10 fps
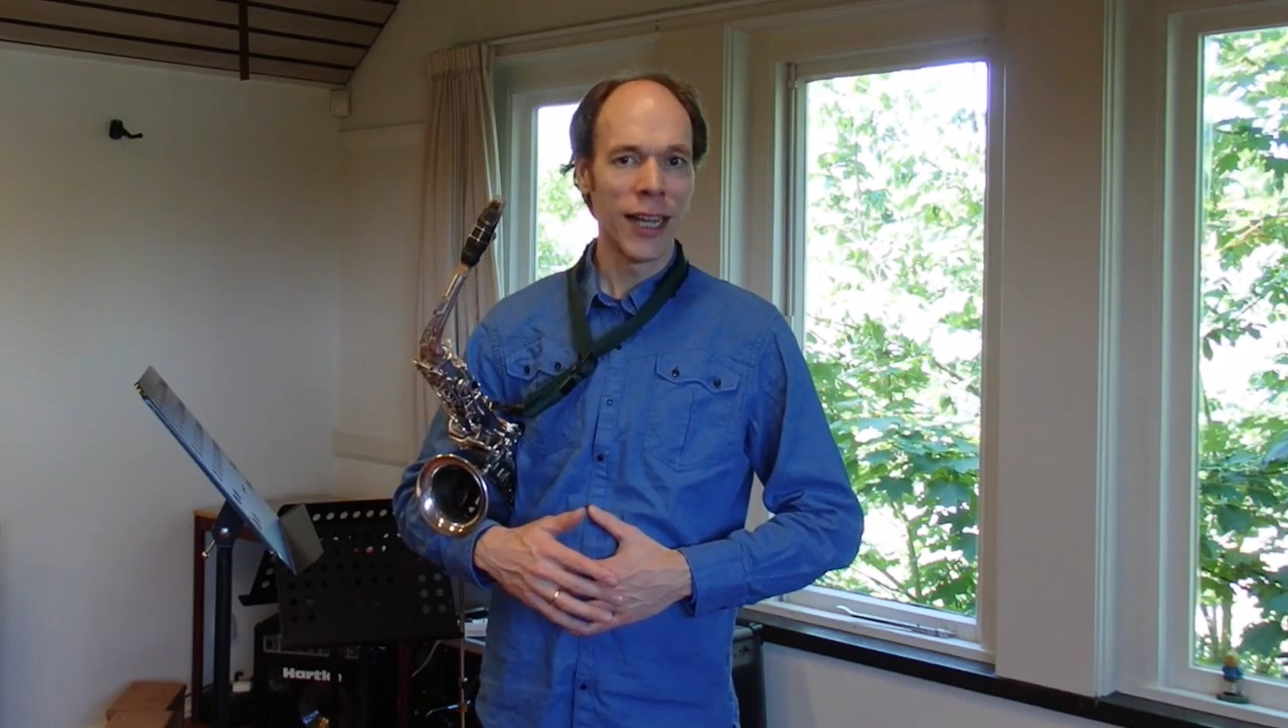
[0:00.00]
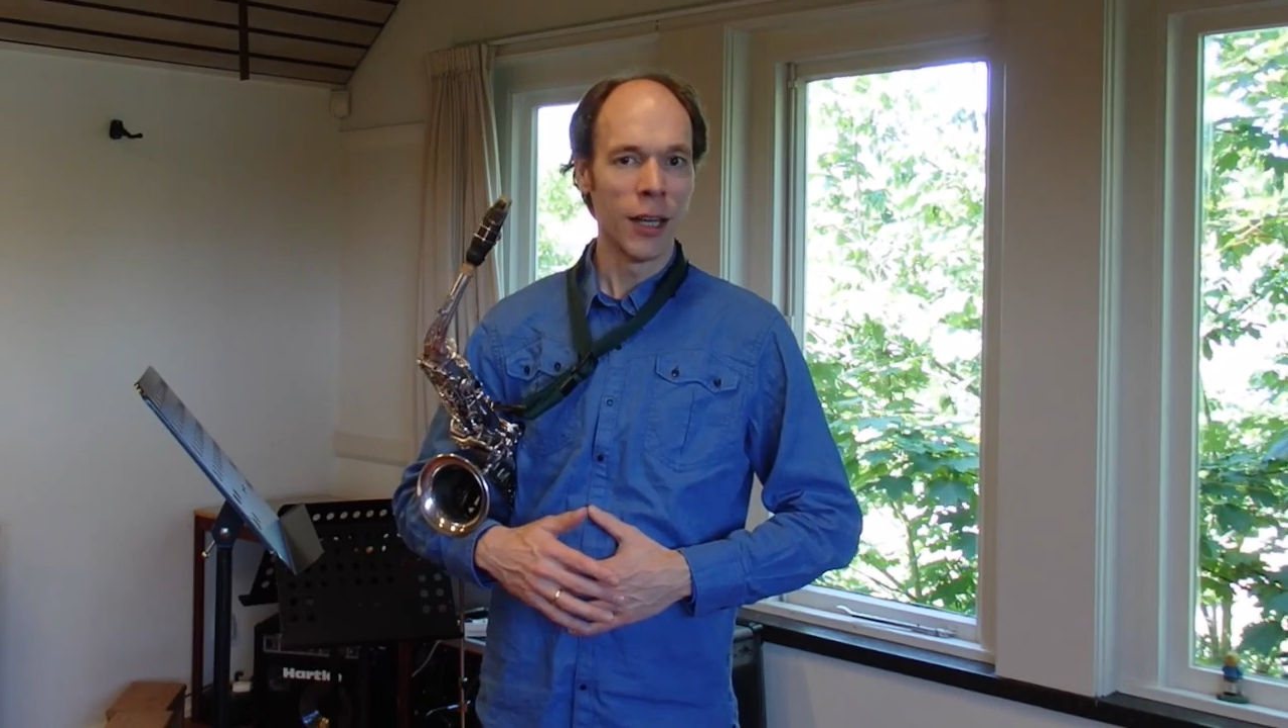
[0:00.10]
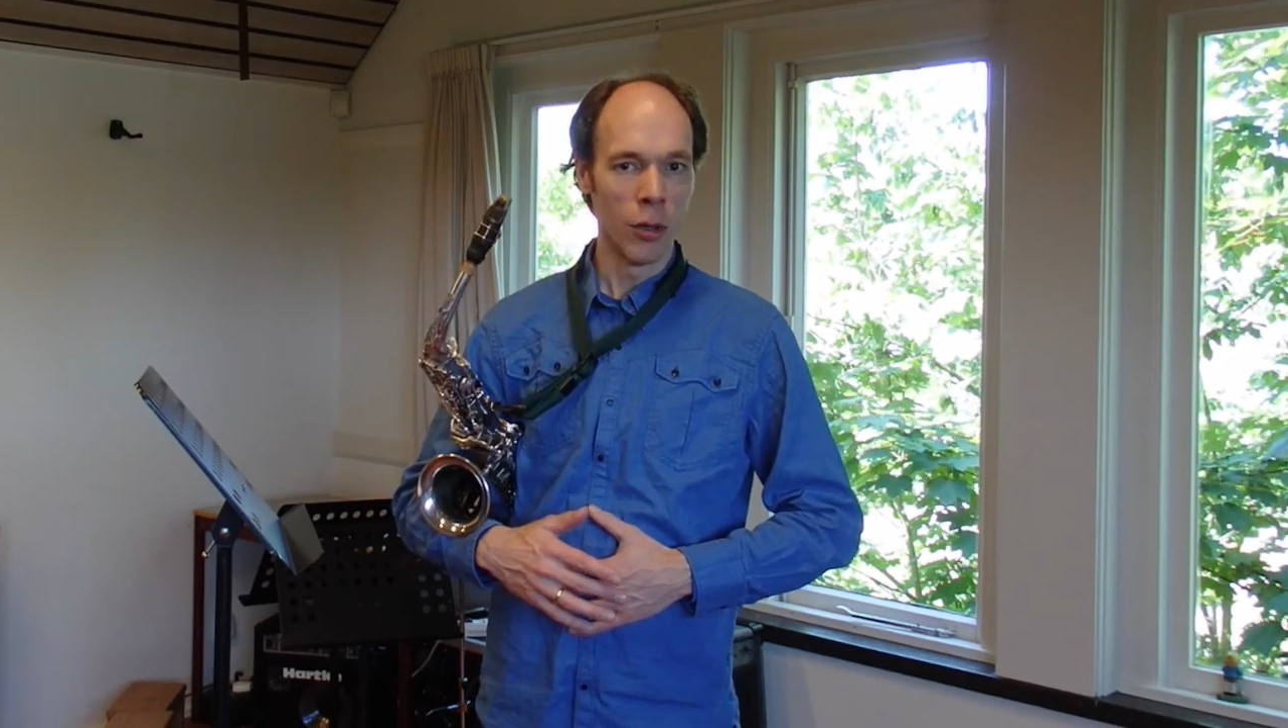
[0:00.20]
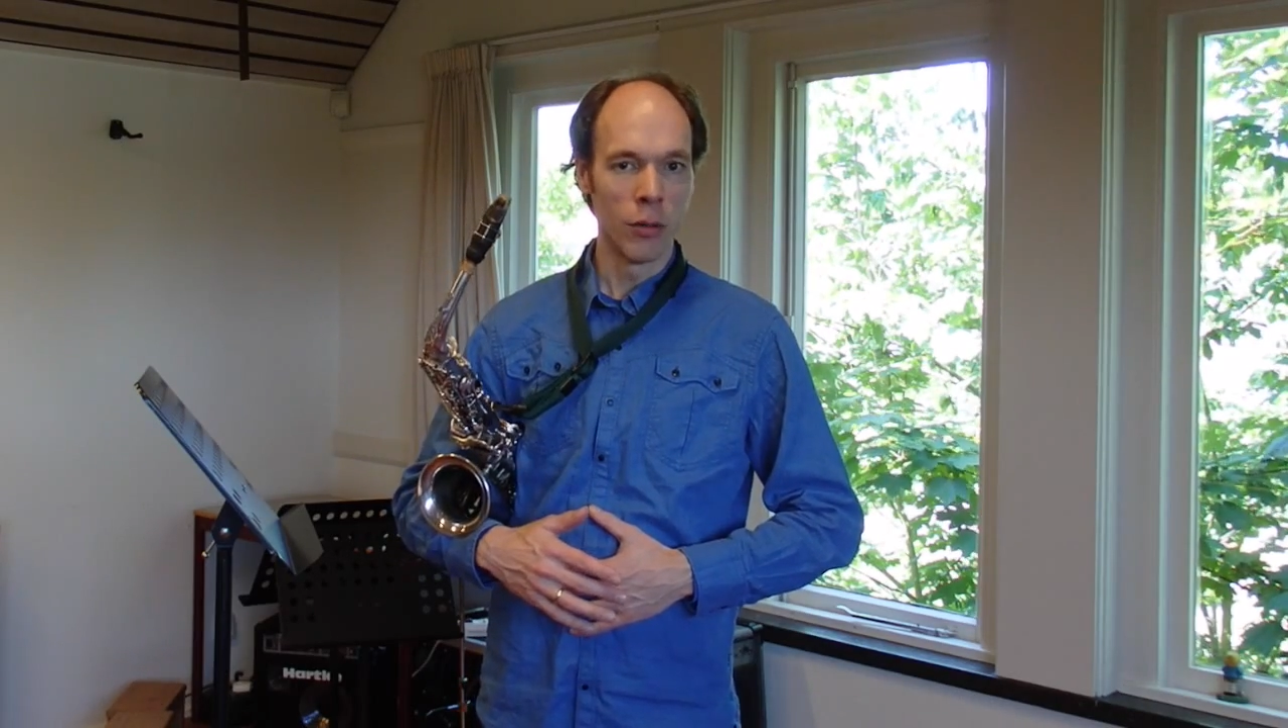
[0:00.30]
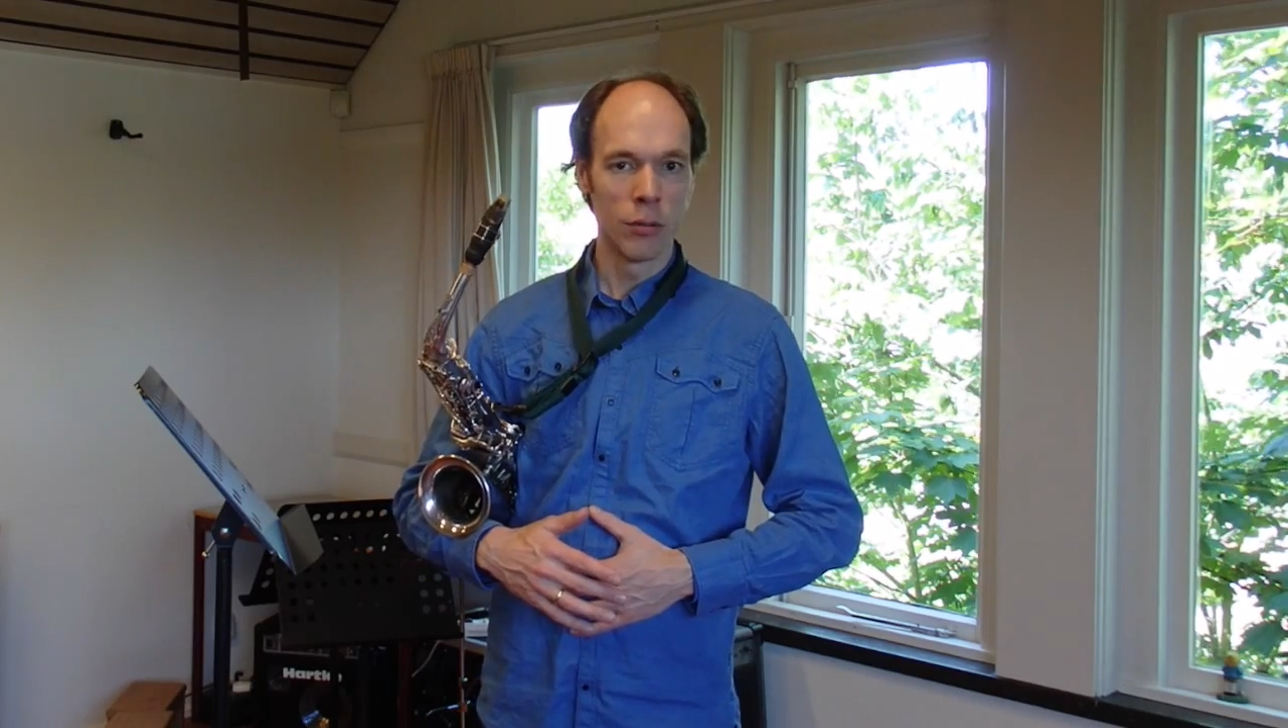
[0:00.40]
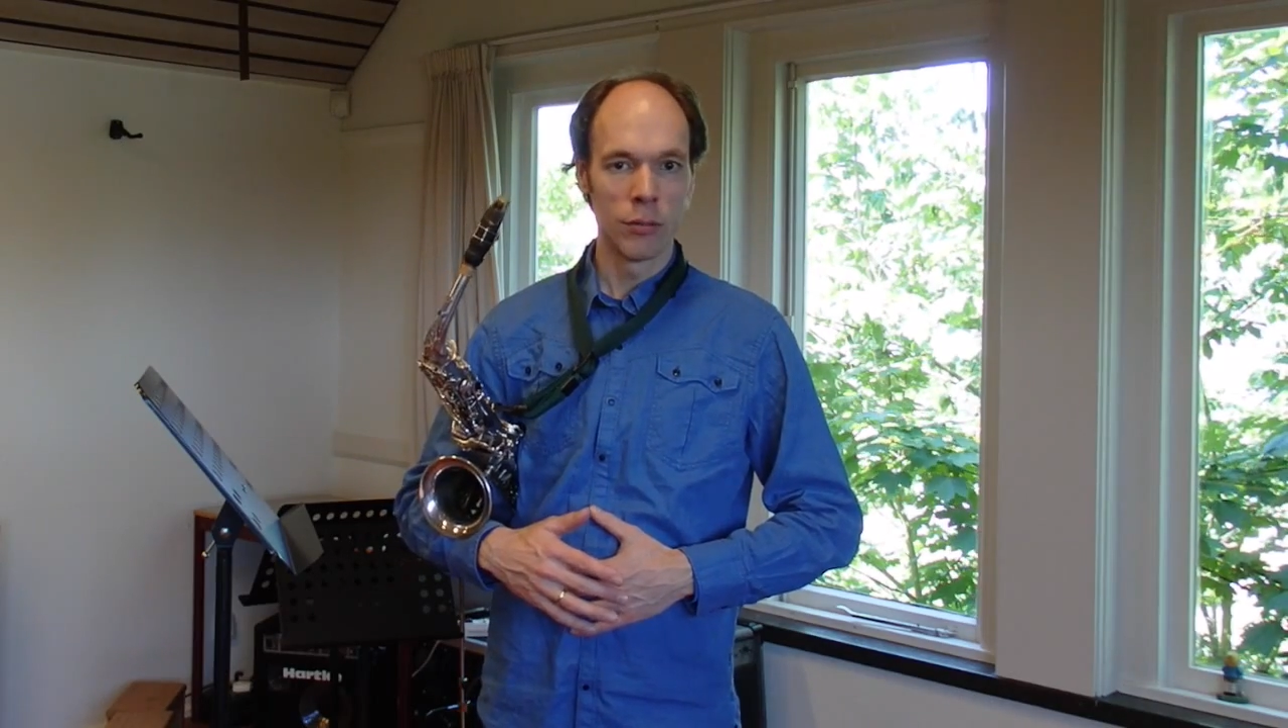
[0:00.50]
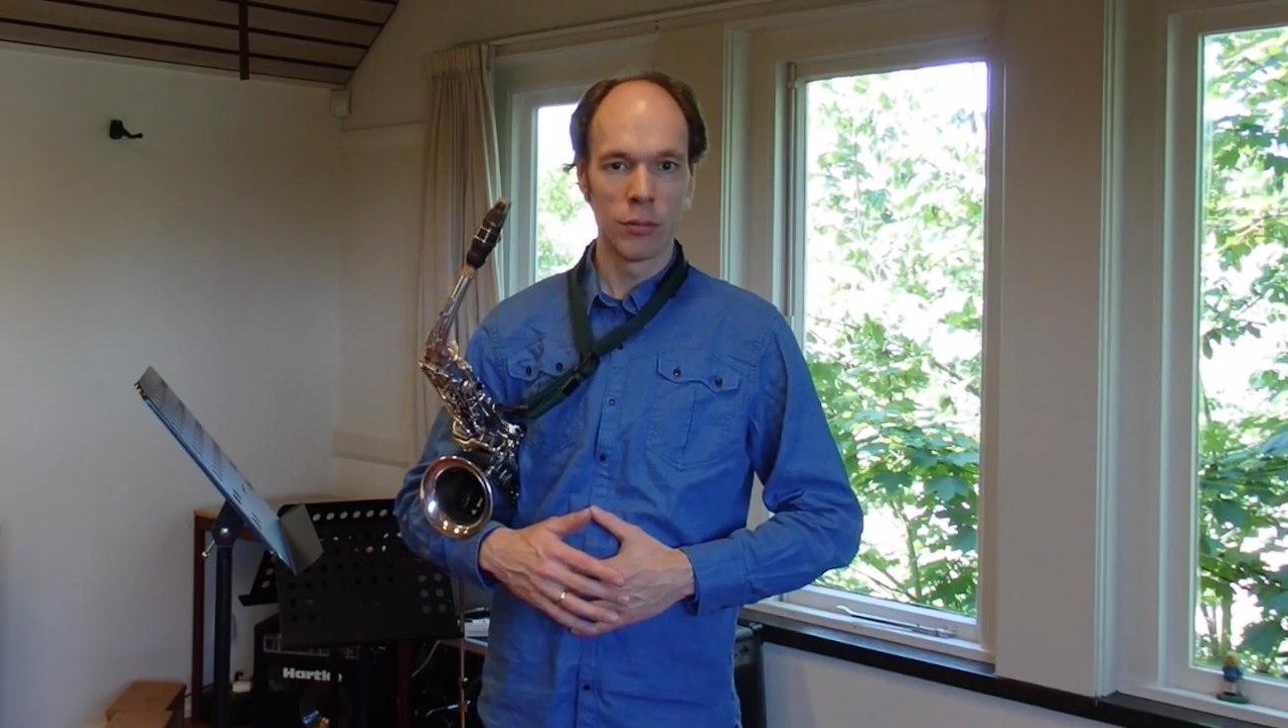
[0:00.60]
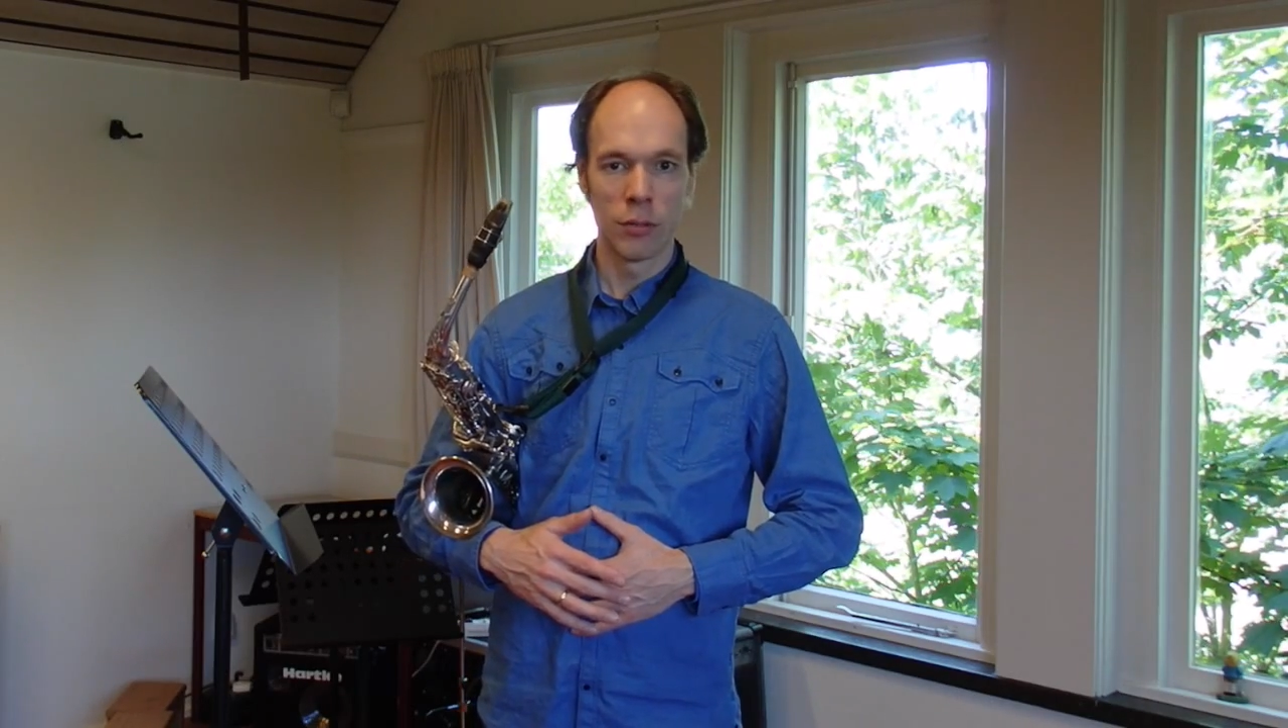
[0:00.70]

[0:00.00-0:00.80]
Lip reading: I know,